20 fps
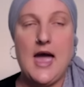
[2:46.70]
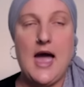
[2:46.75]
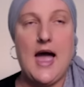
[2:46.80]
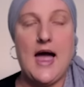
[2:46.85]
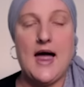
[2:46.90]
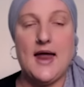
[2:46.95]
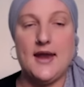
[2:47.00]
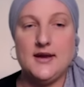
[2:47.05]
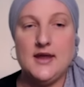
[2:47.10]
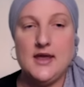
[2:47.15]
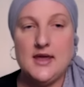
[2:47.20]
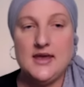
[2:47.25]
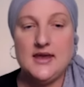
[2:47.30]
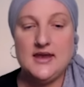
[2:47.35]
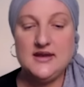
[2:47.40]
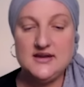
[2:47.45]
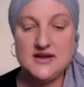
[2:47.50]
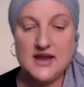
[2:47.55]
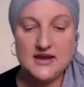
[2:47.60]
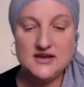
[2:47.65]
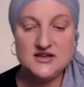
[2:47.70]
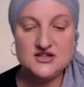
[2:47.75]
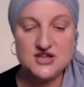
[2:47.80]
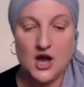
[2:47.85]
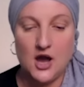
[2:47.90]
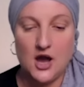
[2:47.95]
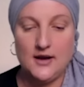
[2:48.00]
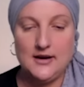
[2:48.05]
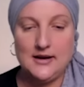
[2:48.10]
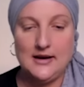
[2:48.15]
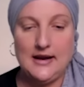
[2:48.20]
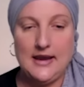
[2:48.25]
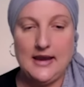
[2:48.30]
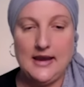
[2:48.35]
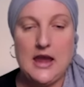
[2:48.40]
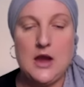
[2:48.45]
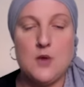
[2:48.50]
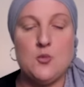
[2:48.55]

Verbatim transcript: And in, internally,